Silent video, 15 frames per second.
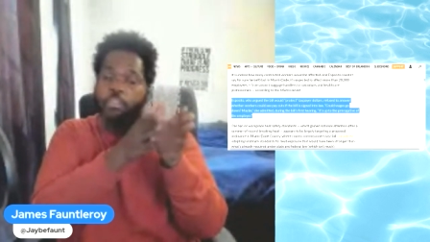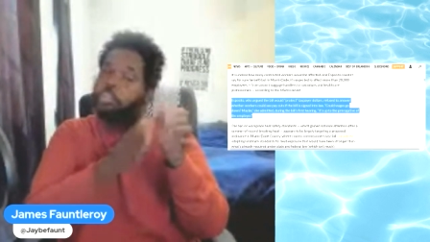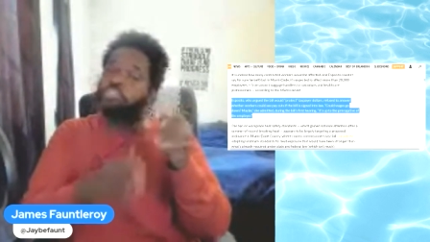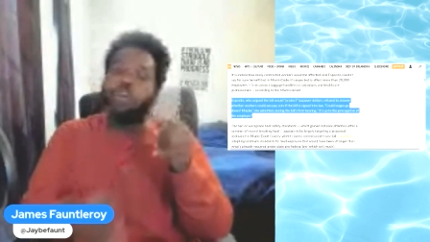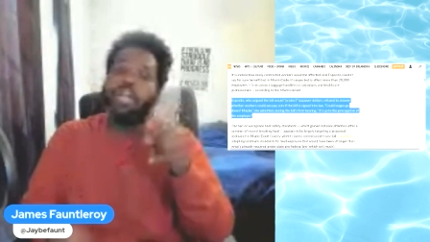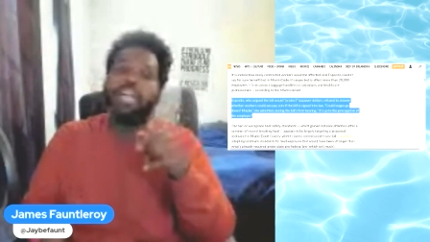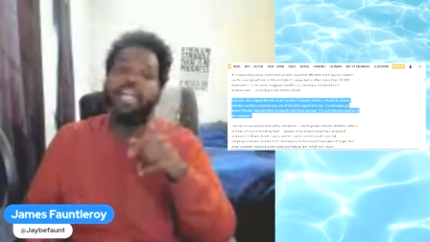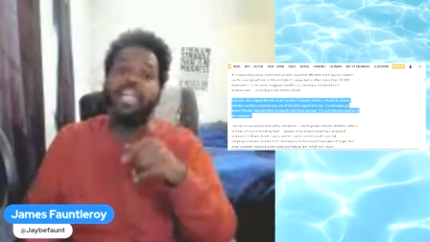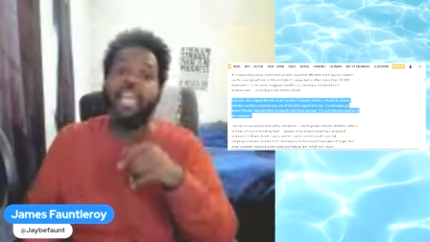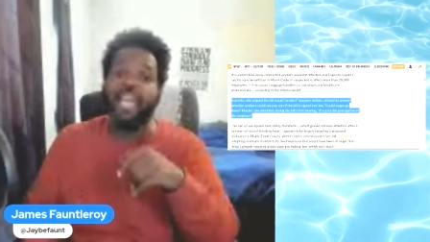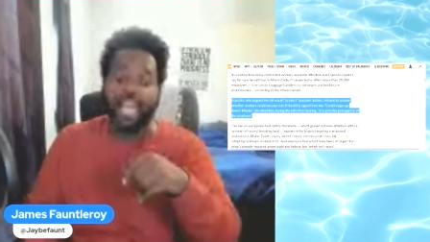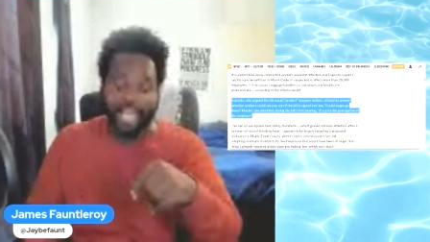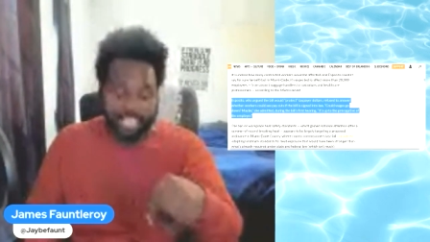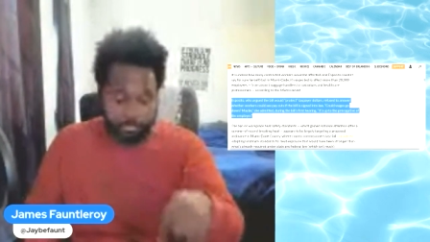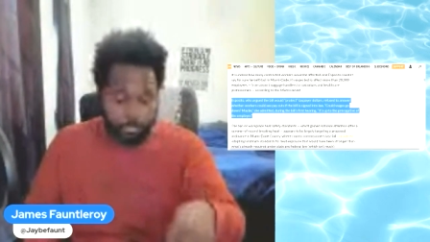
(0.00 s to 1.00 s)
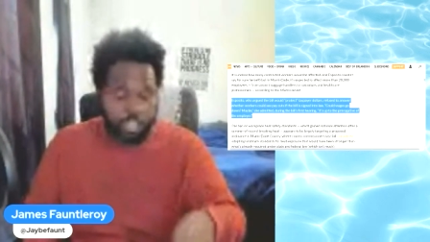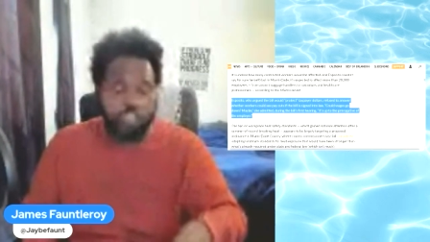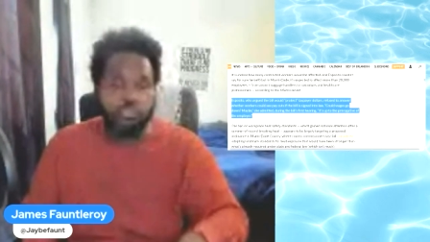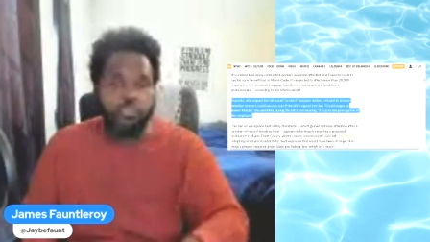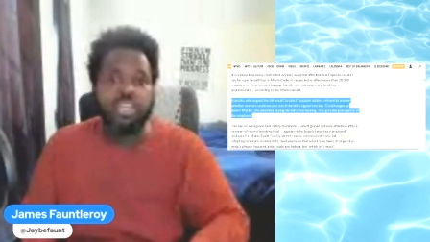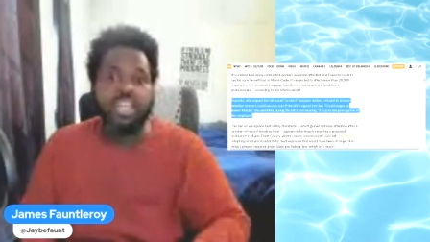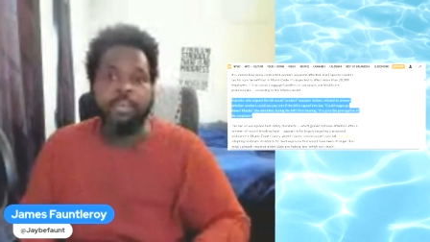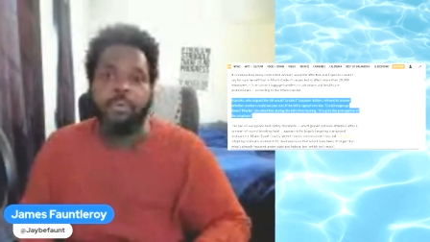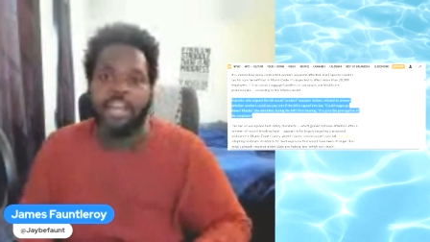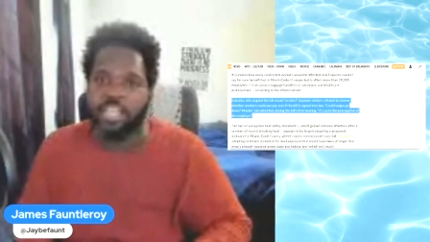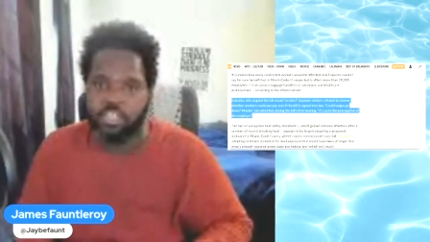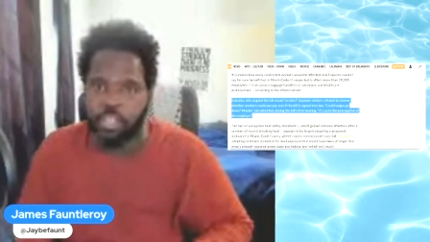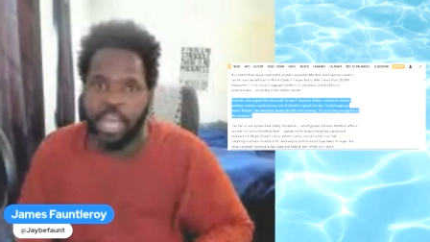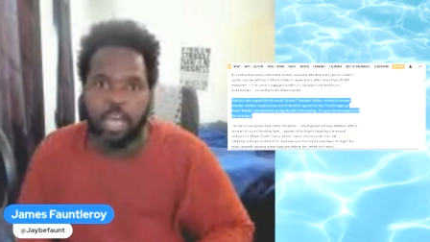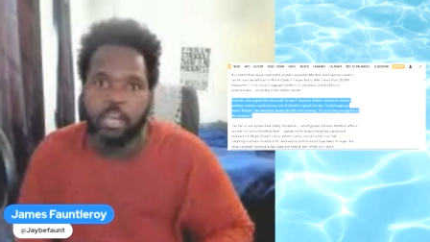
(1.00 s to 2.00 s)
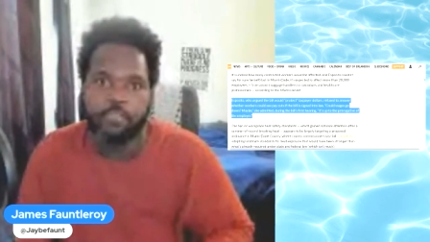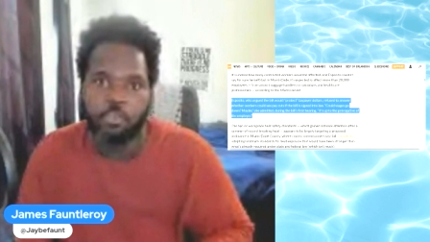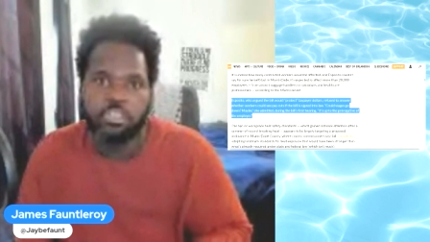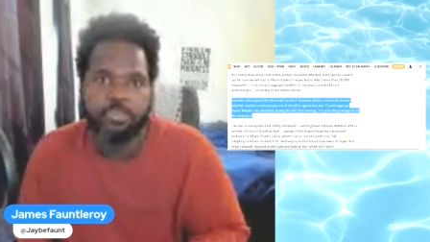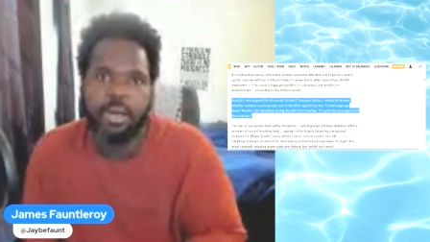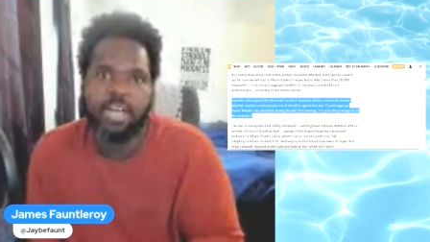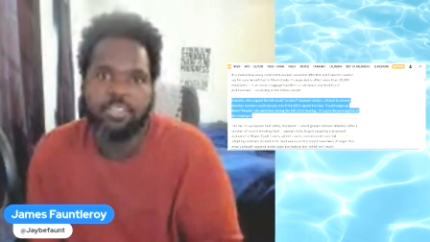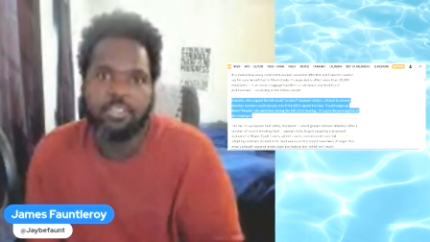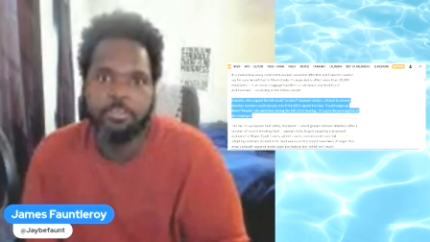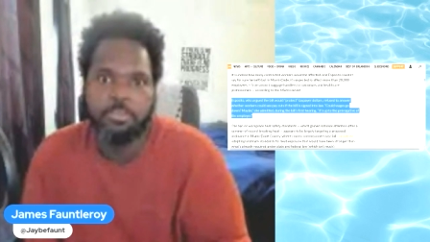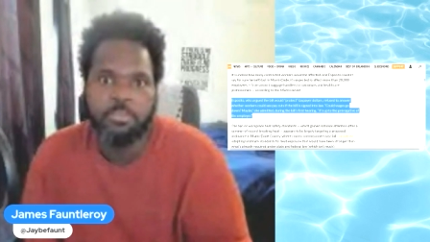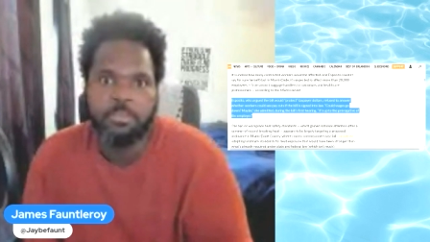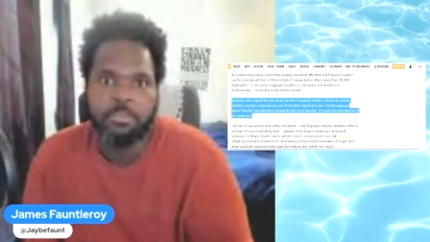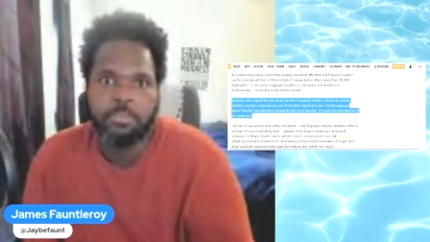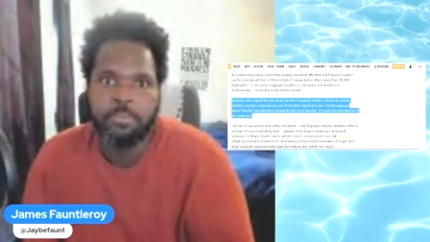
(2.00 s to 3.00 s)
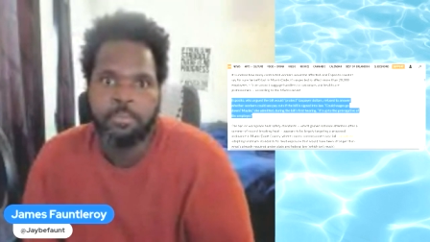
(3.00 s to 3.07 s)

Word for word: They're trying to get as much free labor as, out of you as possible.